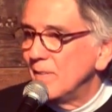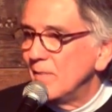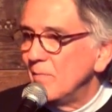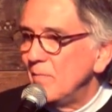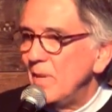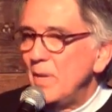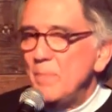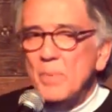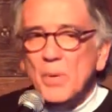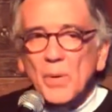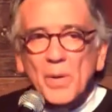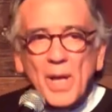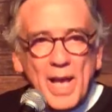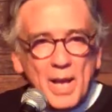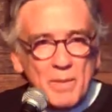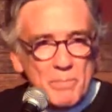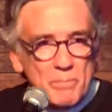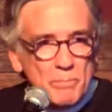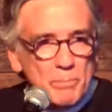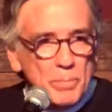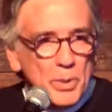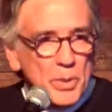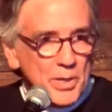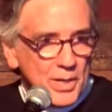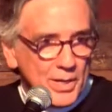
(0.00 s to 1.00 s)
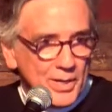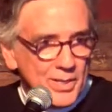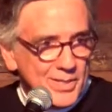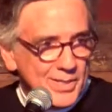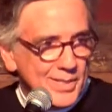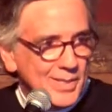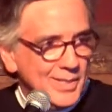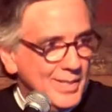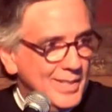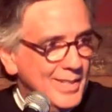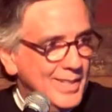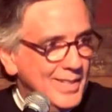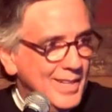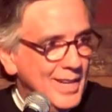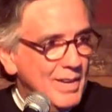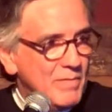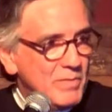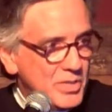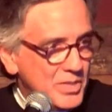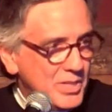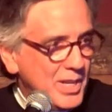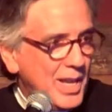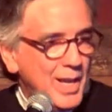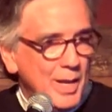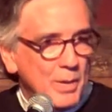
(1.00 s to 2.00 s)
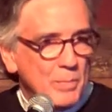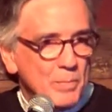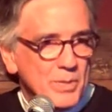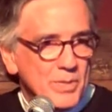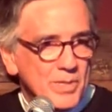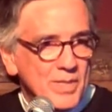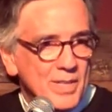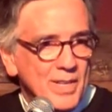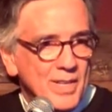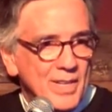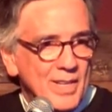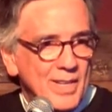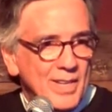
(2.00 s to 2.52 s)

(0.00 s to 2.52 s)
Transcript: People had books of stamps.